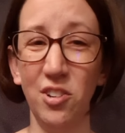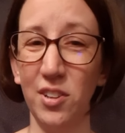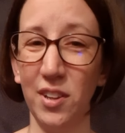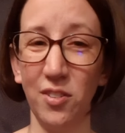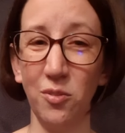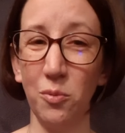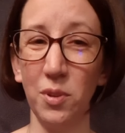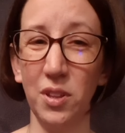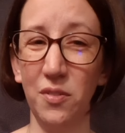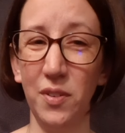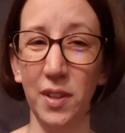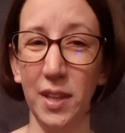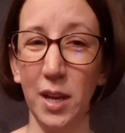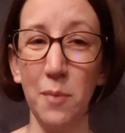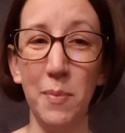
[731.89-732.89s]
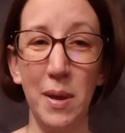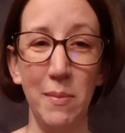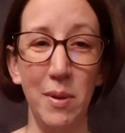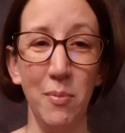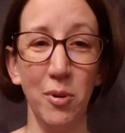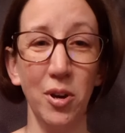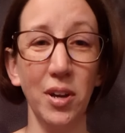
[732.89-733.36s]
It doesn't really feel like a
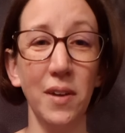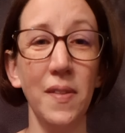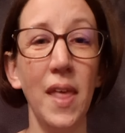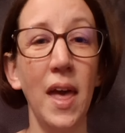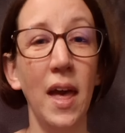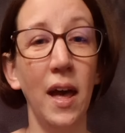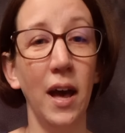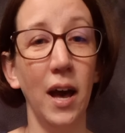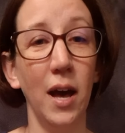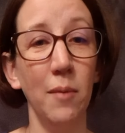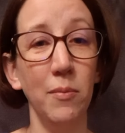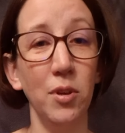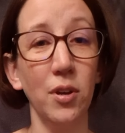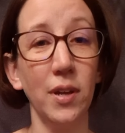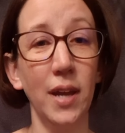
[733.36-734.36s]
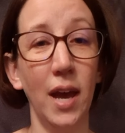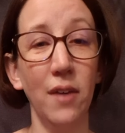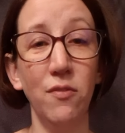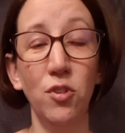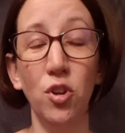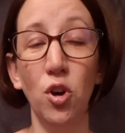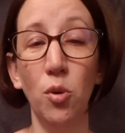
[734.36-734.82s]
baby book. You're going to
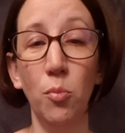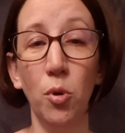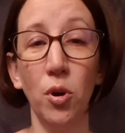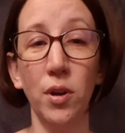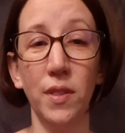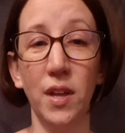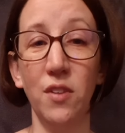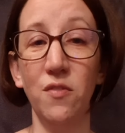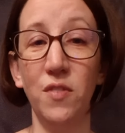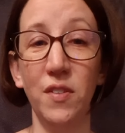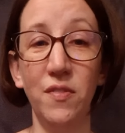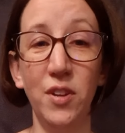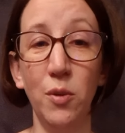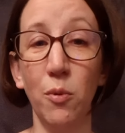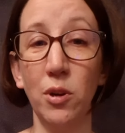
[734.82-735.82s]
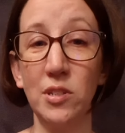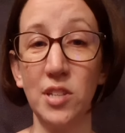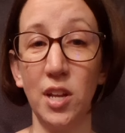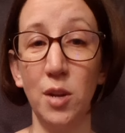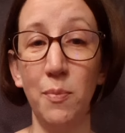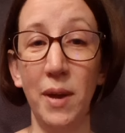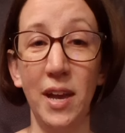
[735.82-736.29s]
have no more than 50 words
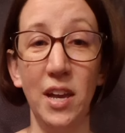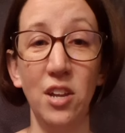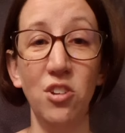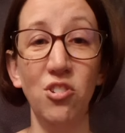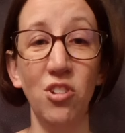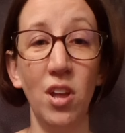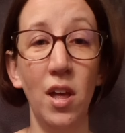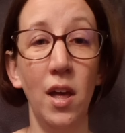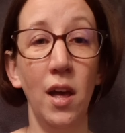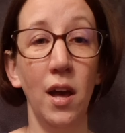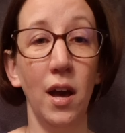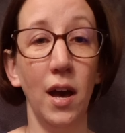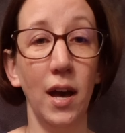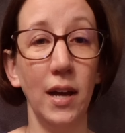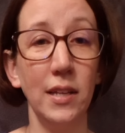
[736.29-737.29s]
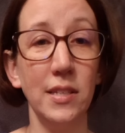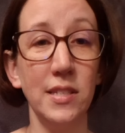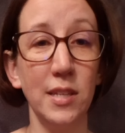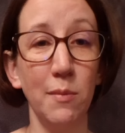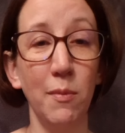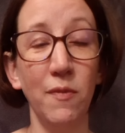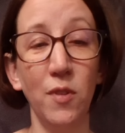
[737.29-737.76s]
on a page.
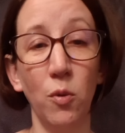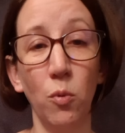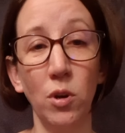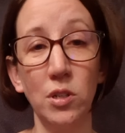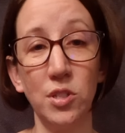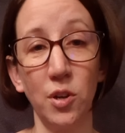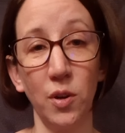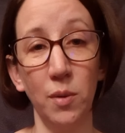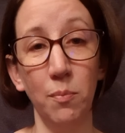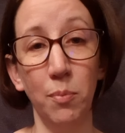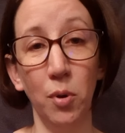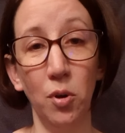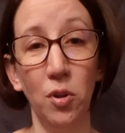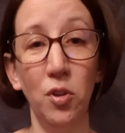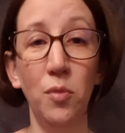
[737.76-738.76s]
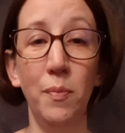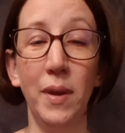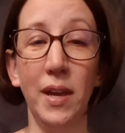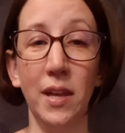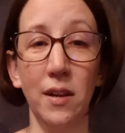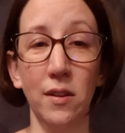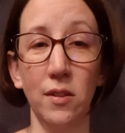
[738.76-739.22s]
Some of the words are in bold,
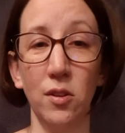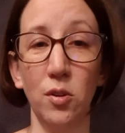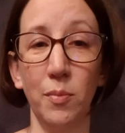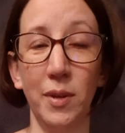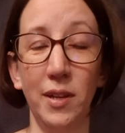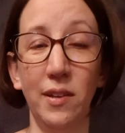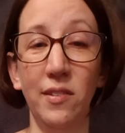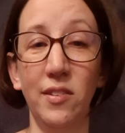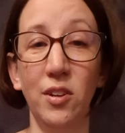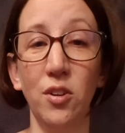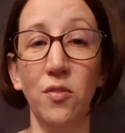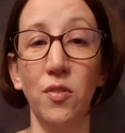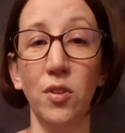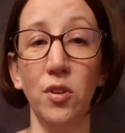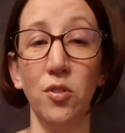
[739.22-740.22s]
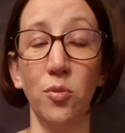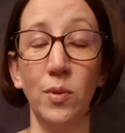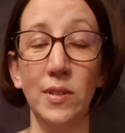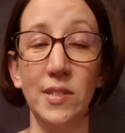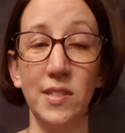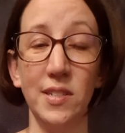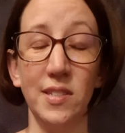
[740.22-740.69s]
making it a little bit easier for those
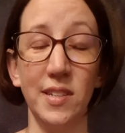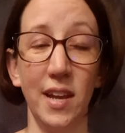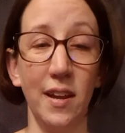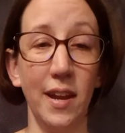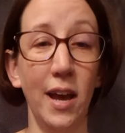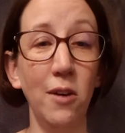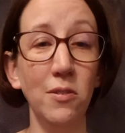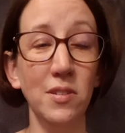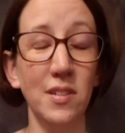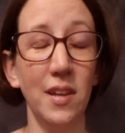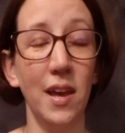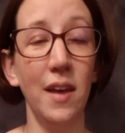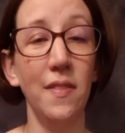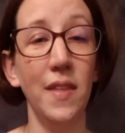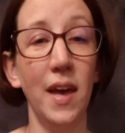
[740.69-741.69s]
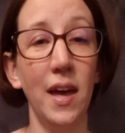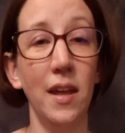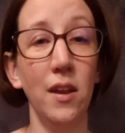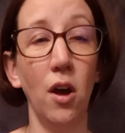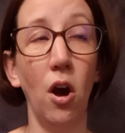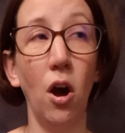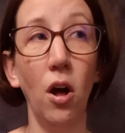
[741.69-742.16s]
ones to stand out. And
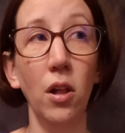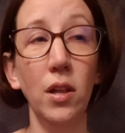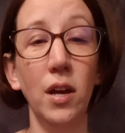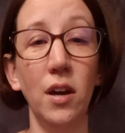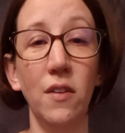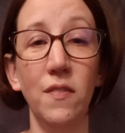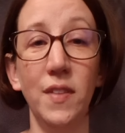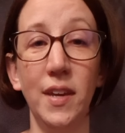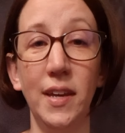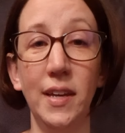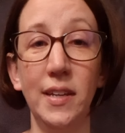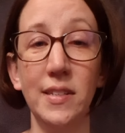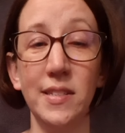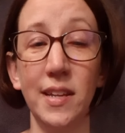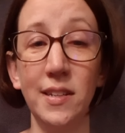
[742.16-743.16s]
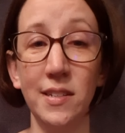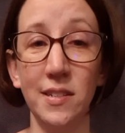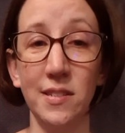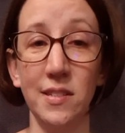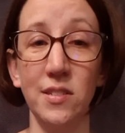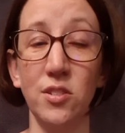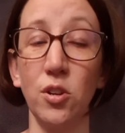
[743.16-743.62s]
then all of the
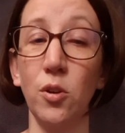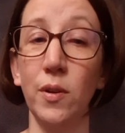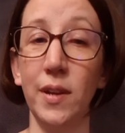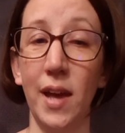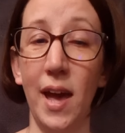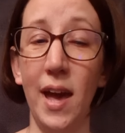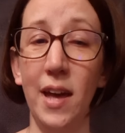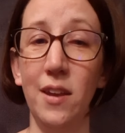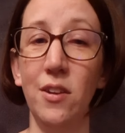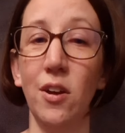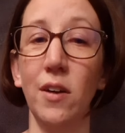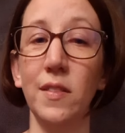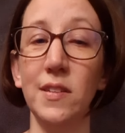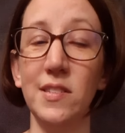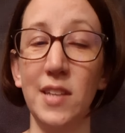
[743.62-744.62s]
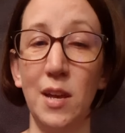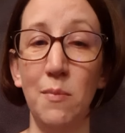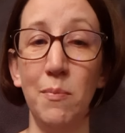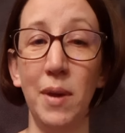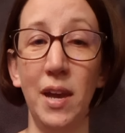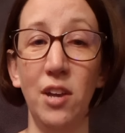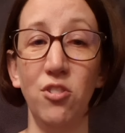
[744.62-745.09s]
sentences are going to end on the
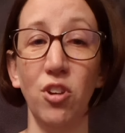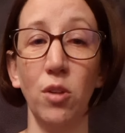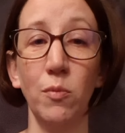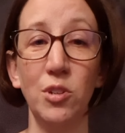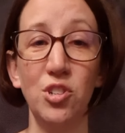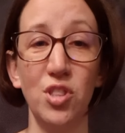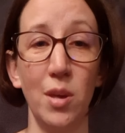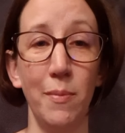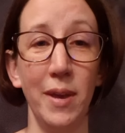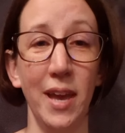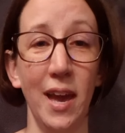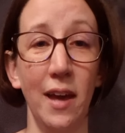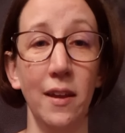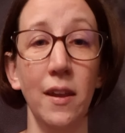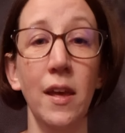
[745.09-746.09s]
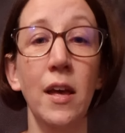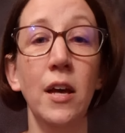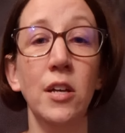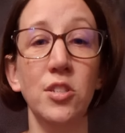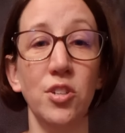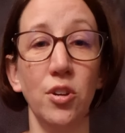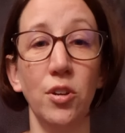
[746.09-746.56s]
same page on which they began.
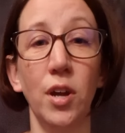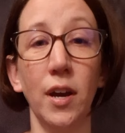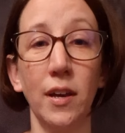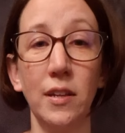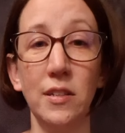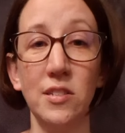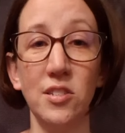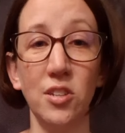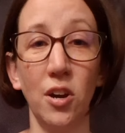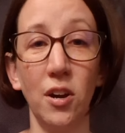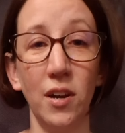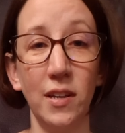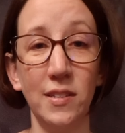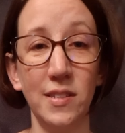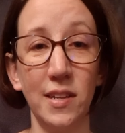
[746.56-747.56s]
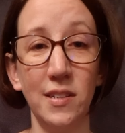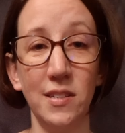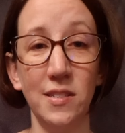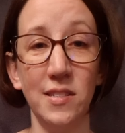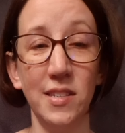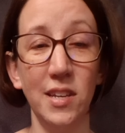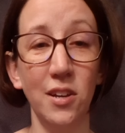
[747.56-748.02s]
So you're not going to start a
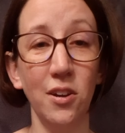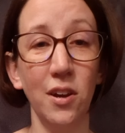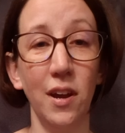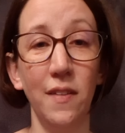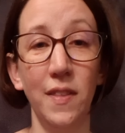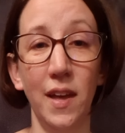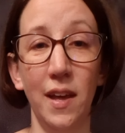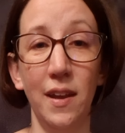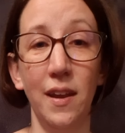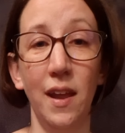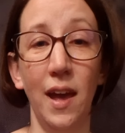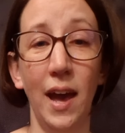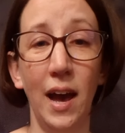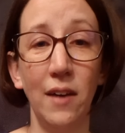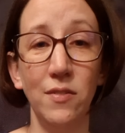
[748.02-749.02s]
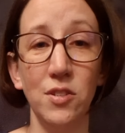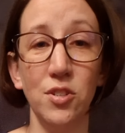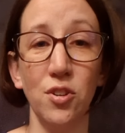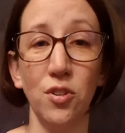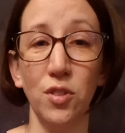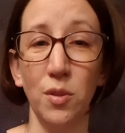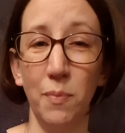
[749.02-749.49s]
sentence here and then have to
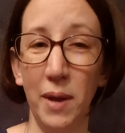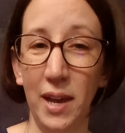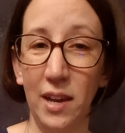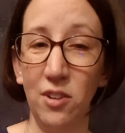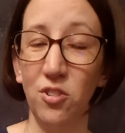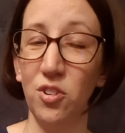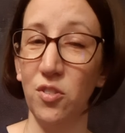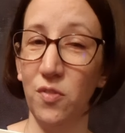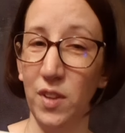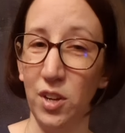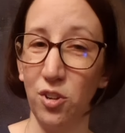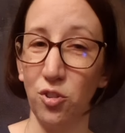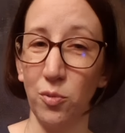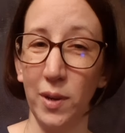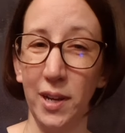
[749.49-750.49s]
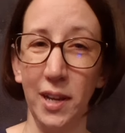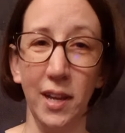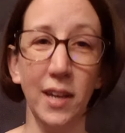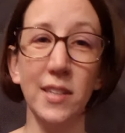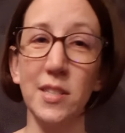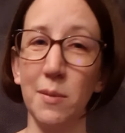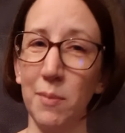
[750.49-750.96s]
turn the page to finish reading
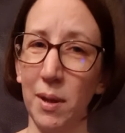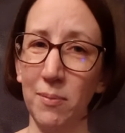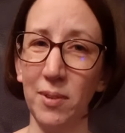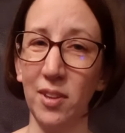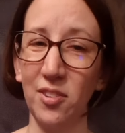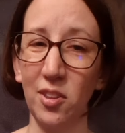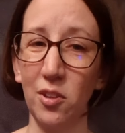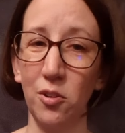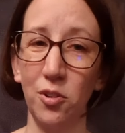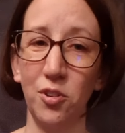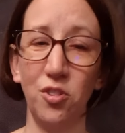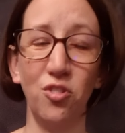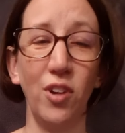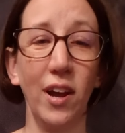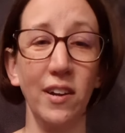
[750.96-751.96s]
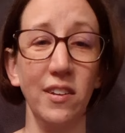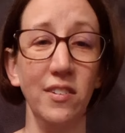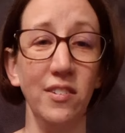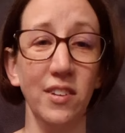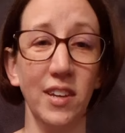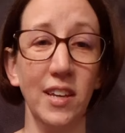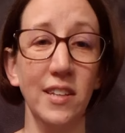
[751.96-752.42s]
it. Sometimes that's a little distracting
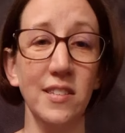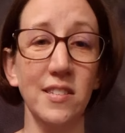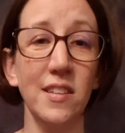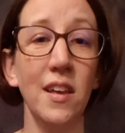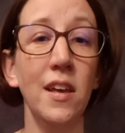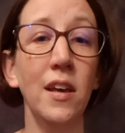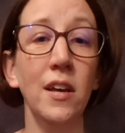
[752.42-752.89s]
to kids.